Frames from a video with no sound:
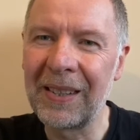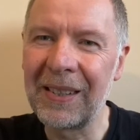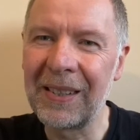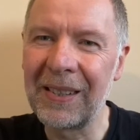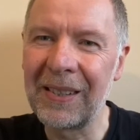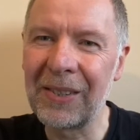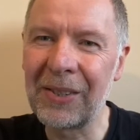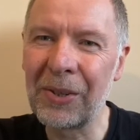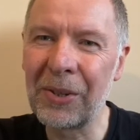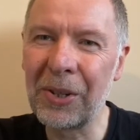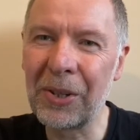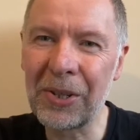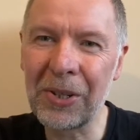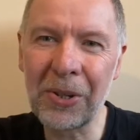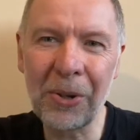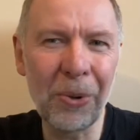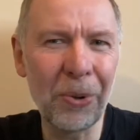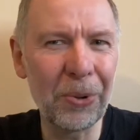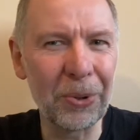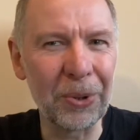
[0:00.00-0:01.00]
So your
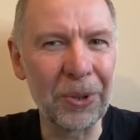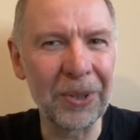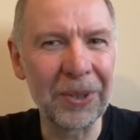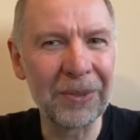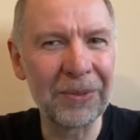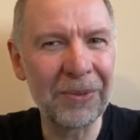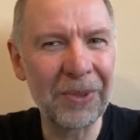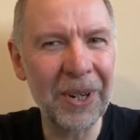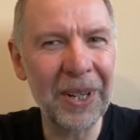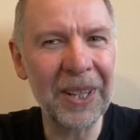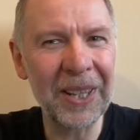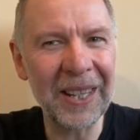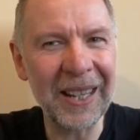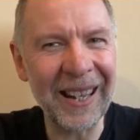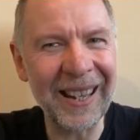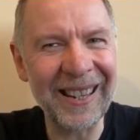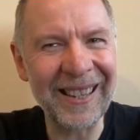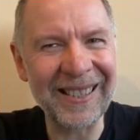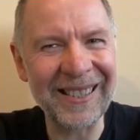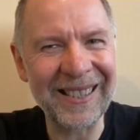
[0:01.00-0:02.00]
soul really
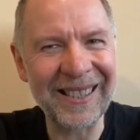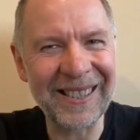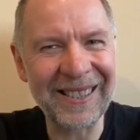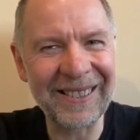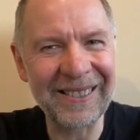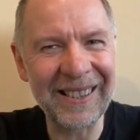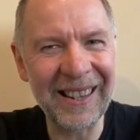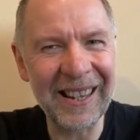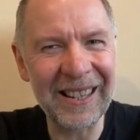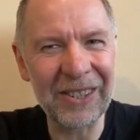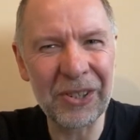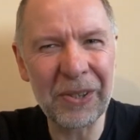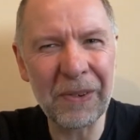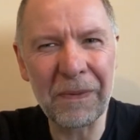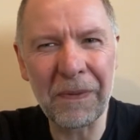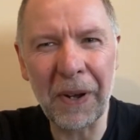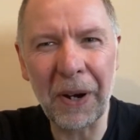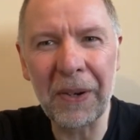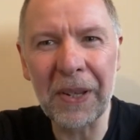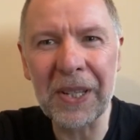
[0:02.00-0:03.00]
it's your
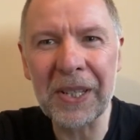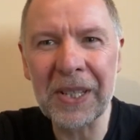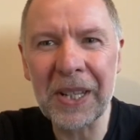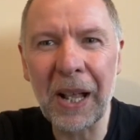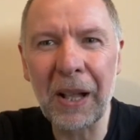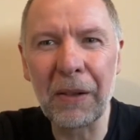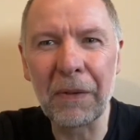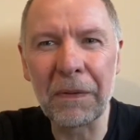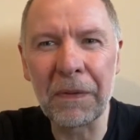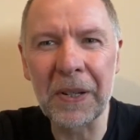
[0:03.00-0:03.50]
very self.